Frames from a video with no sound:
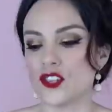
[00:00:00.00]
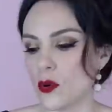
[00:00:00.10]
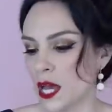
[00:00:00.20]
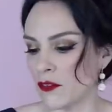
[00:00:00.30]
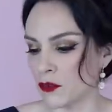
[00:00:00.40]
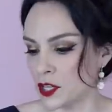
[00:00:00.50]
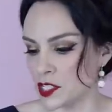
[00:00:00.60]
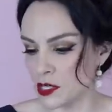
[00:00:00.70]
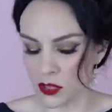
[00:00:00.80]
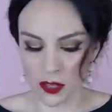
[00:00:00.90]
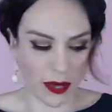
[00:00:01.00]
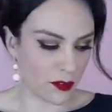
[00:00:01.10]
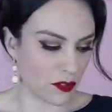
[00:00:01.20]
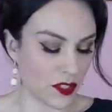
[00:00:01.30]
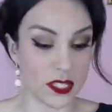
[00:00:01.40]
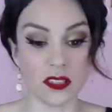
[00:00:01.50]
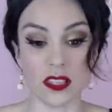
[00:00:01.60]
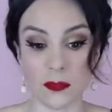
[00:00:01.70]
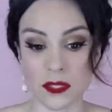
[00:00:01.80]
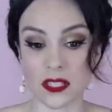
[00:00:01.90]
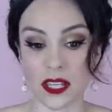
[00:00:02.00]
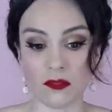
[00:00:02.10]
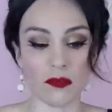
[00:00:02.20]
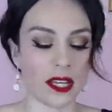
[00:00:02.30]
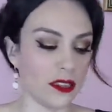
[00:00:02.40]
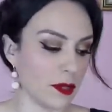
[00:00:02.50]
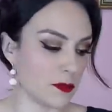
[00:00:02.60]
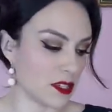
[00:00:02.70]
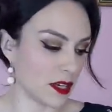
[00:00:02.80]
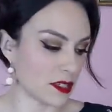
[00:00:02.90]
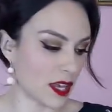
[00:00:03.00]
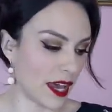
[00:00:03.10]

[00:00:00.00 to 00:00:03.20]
don't have a reasonable amount of is lipstick, like red lipsticks.